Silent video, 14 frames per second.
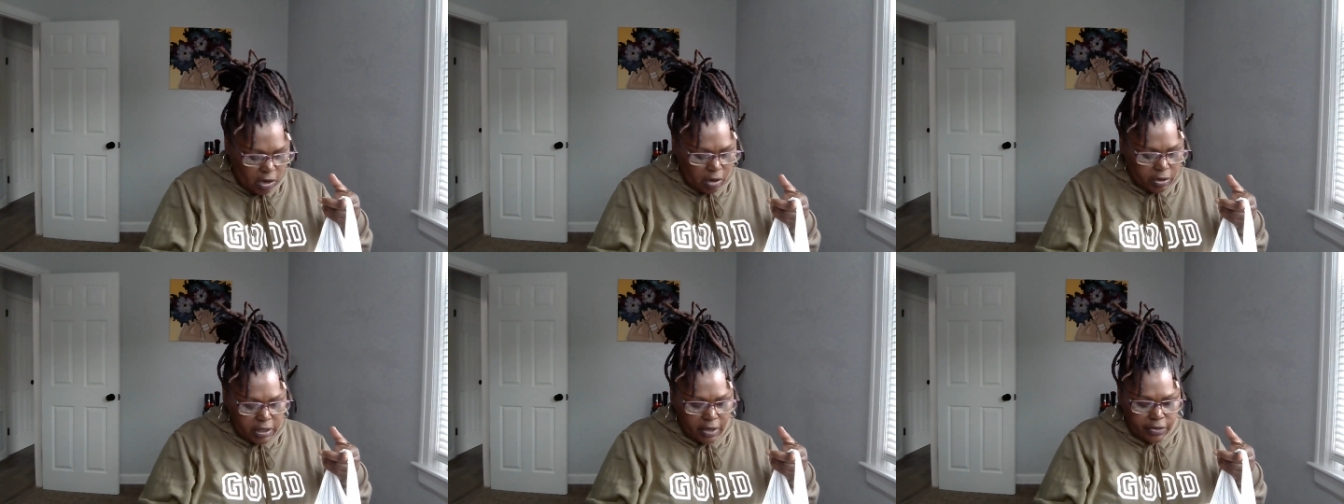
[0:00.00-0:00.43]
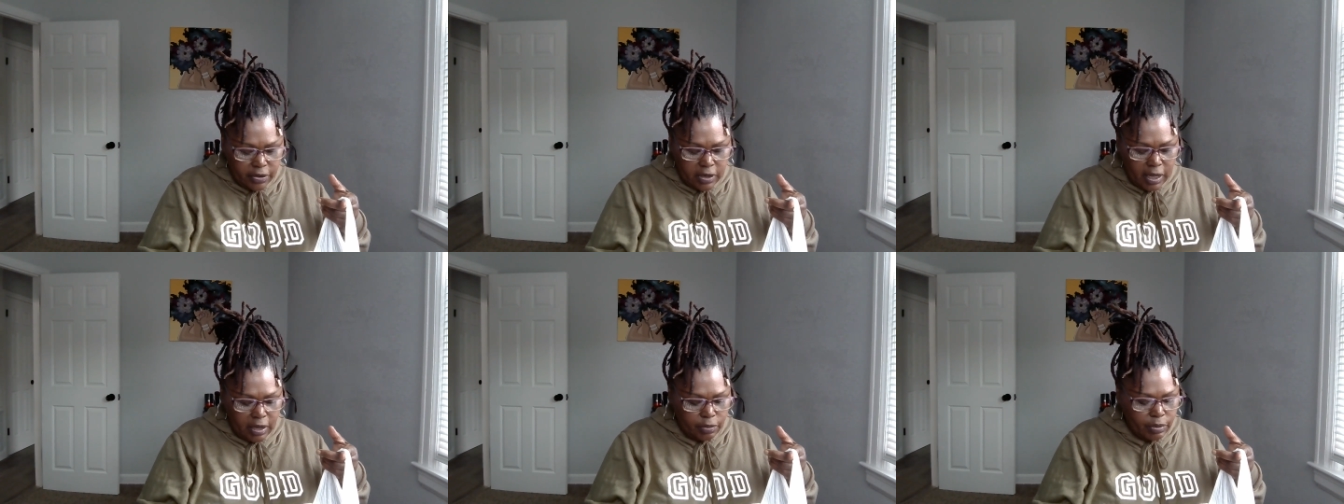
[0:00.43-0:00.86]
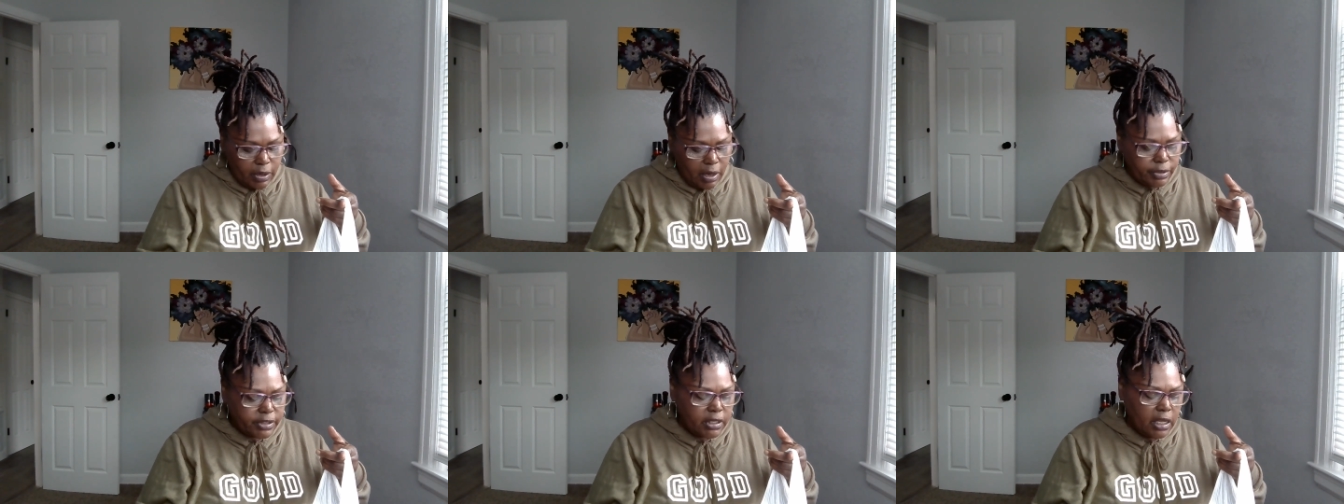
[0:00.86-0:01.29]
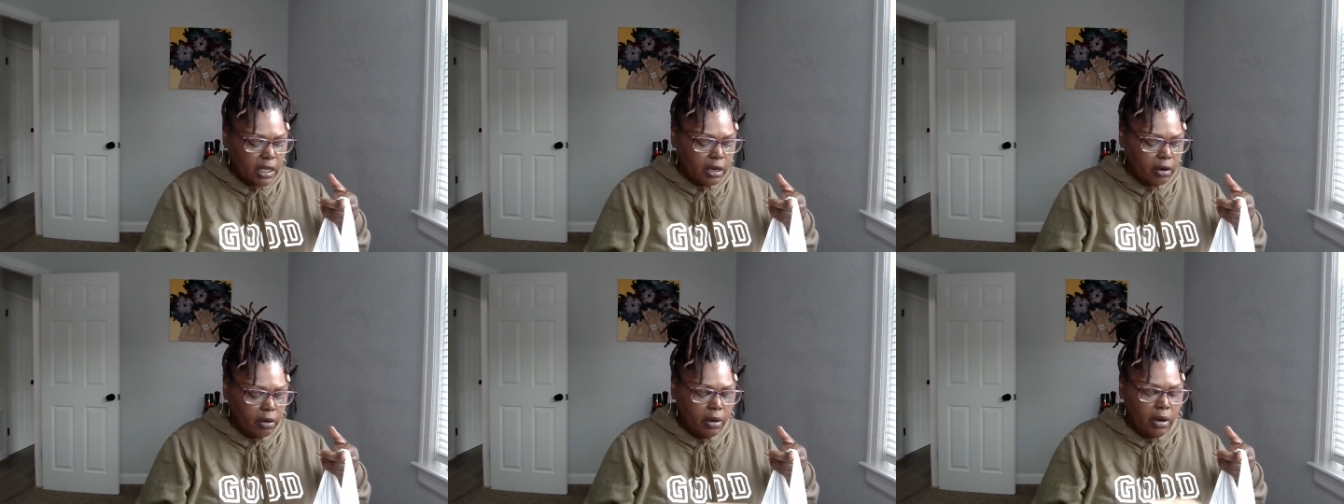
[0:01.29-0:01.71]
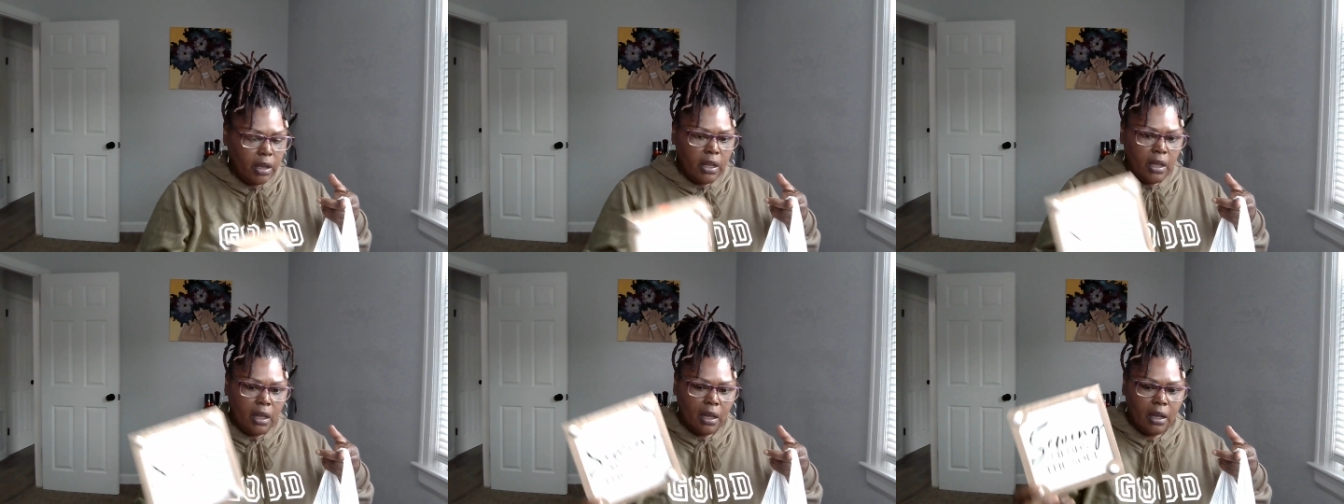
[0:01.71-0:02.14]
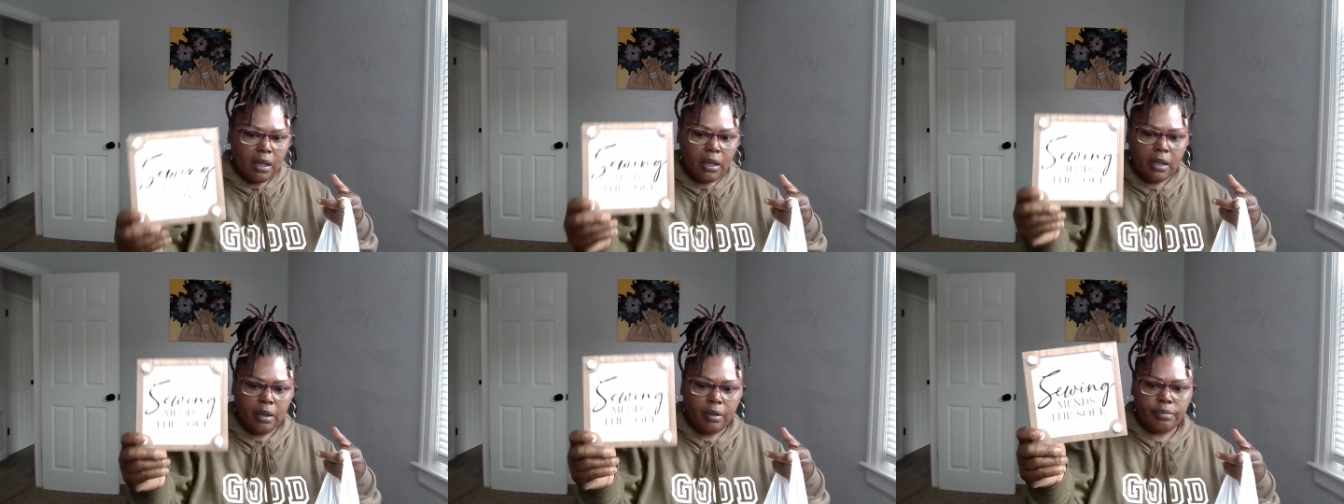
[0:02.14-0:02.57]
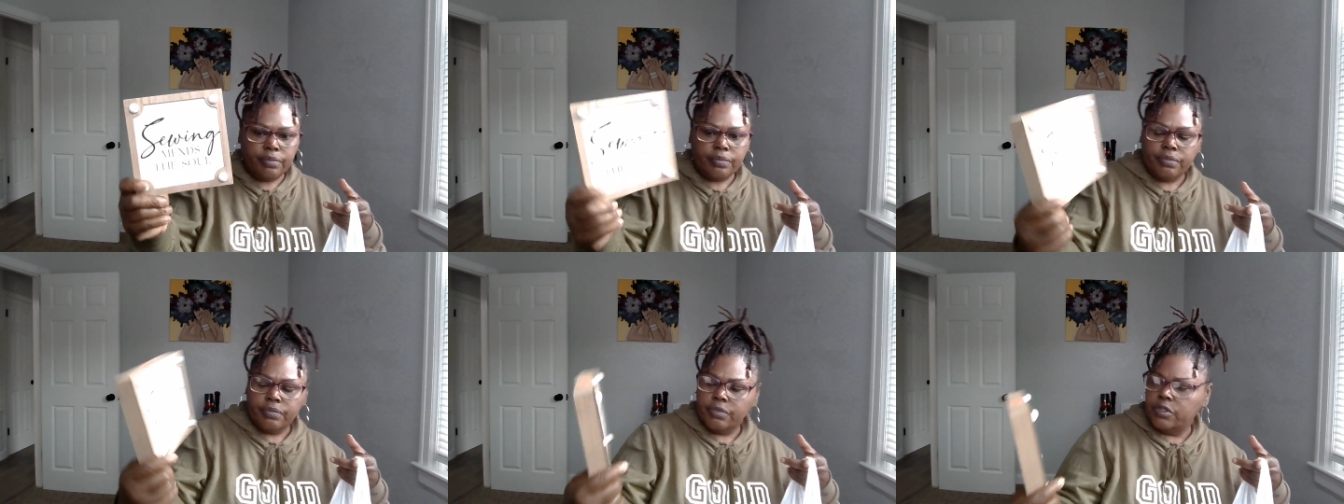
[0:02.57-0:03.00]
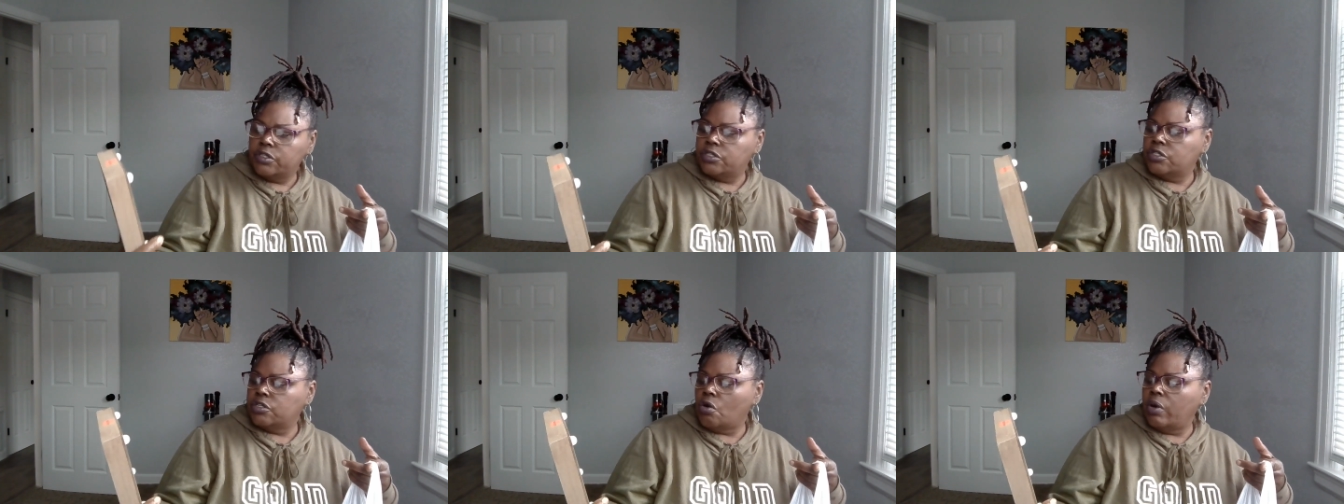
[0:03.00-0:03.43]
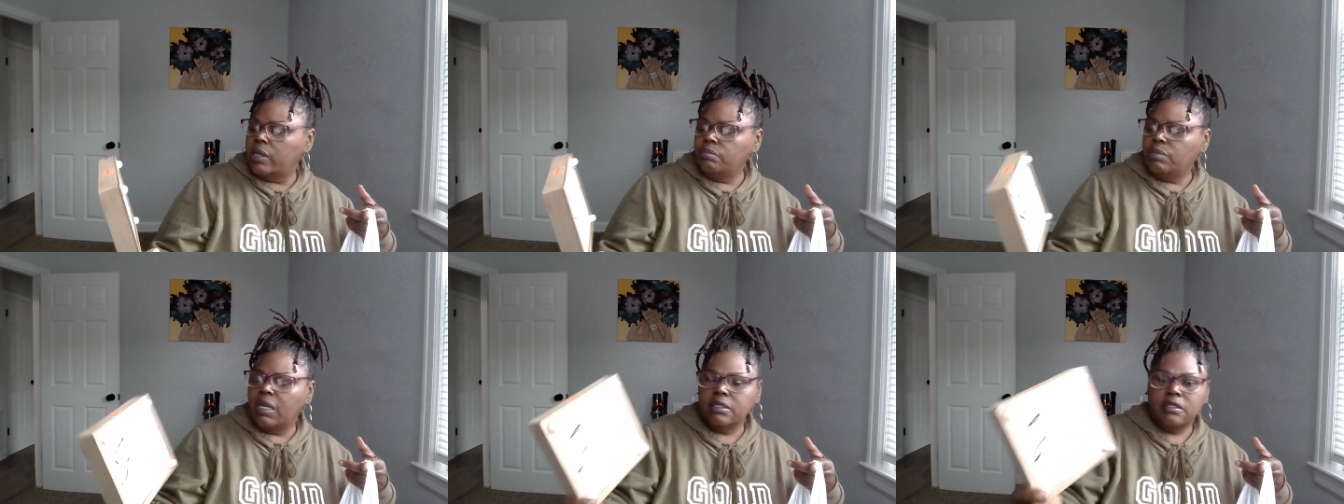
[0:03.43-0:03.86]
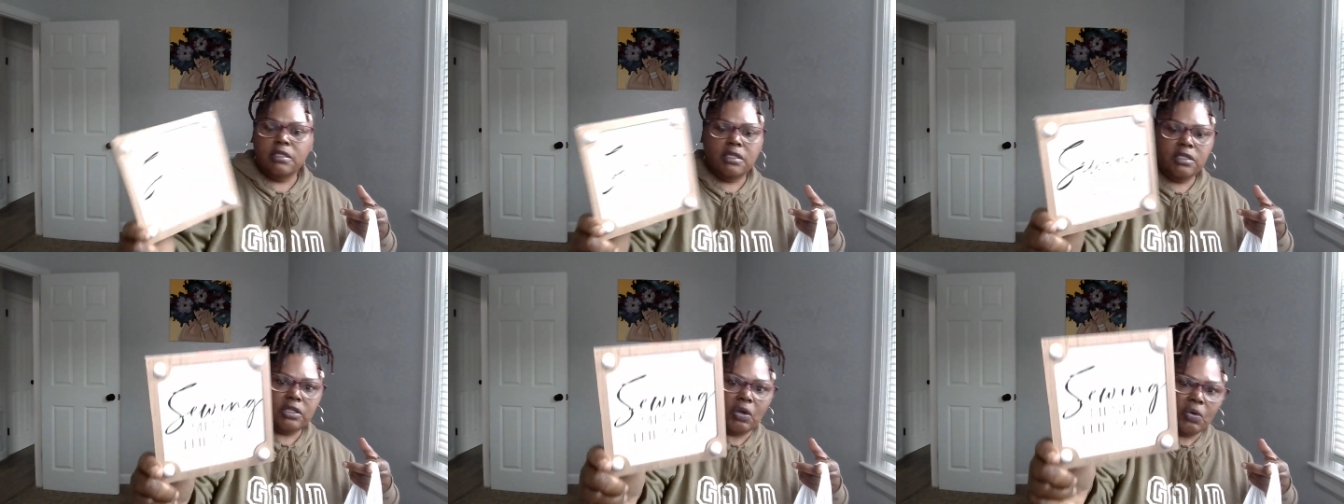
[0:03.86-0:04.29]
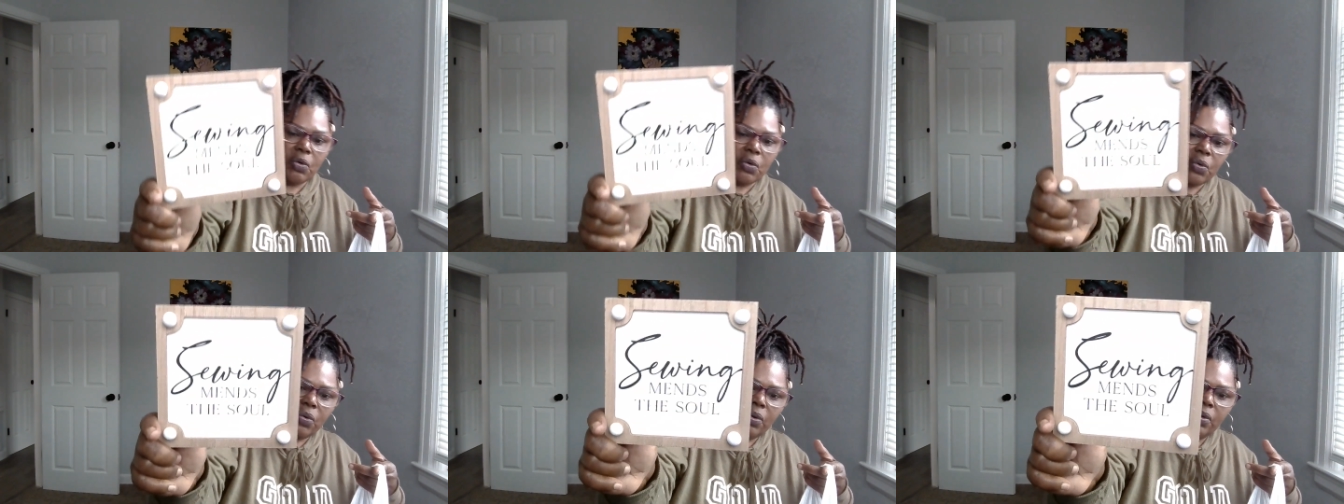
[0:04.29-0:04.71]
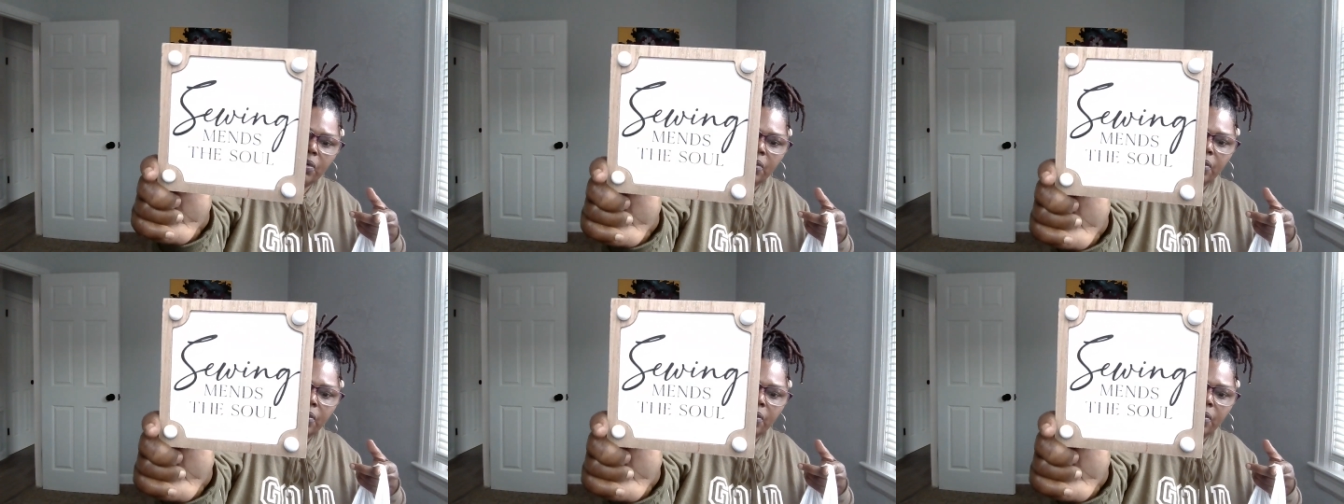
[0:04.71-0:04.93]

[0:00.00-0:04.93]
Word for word: saw the other day when I was there. Um, sewing mends the soul.